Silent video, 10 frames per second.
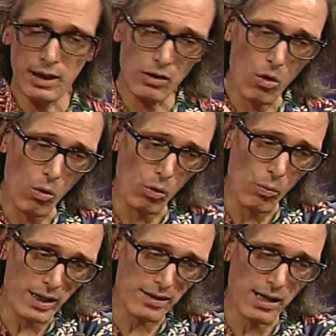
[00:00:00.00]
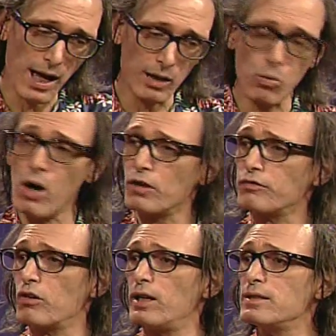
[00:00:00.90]
in the whole West Side
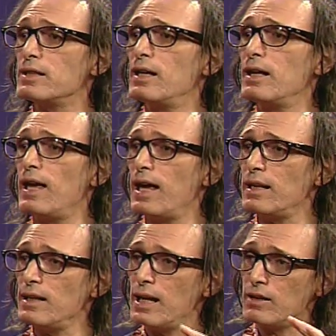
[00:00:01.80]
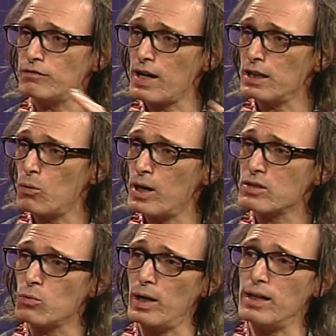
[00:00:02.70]
waterfront and fighting
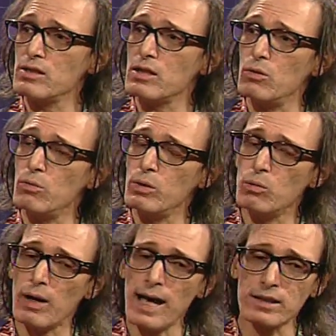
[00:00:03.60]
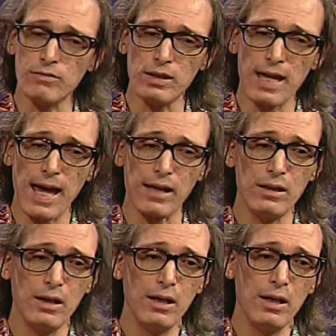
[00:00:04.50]
Westway. So we were active in that.